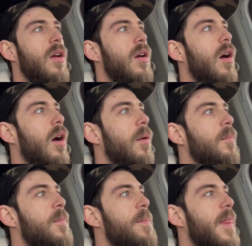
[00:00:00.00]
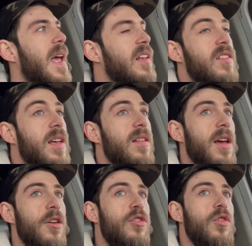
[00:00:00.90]
I see
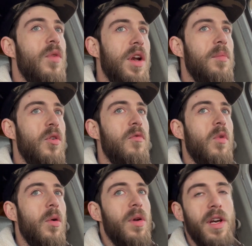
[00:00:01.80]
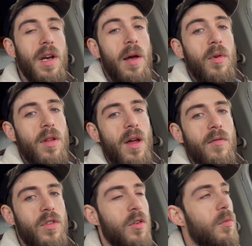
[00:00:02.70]
that you do want to move forward, and I would
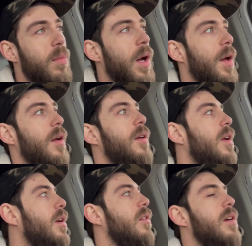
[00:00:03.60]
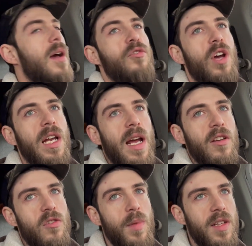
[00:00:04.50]
love to, but the contract
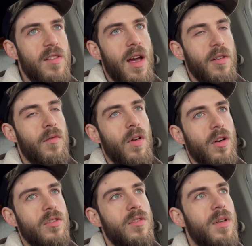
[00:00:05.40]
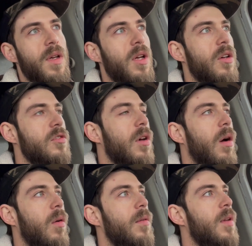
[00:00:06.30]
has to be signed first.
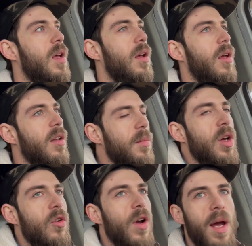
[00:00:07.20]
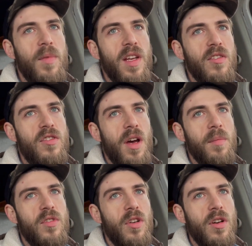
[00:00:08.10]
So let me go grab these
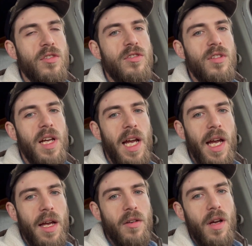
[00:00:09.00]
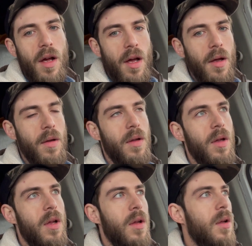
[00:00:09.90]
dumpsters, and
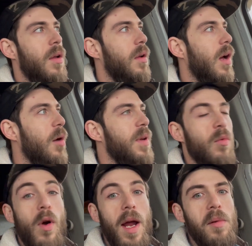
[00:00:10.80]
I'll be right